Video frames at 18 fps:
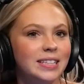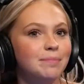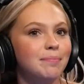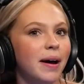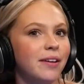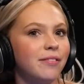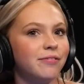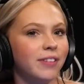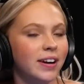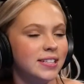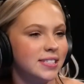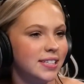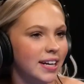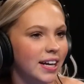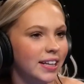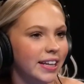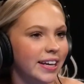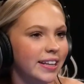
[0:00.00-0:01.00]
See, my friends
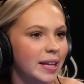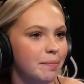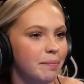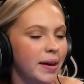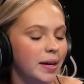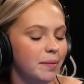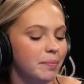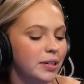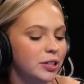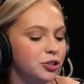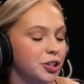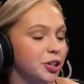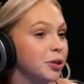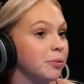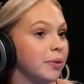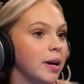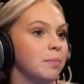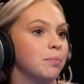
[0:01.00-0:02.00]
in L A, they make me
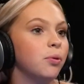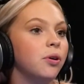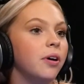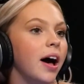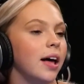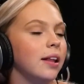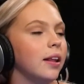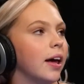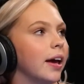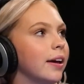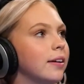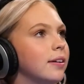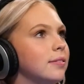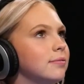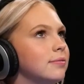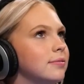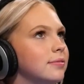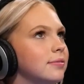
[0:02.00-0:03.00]
drink a Red Bull at like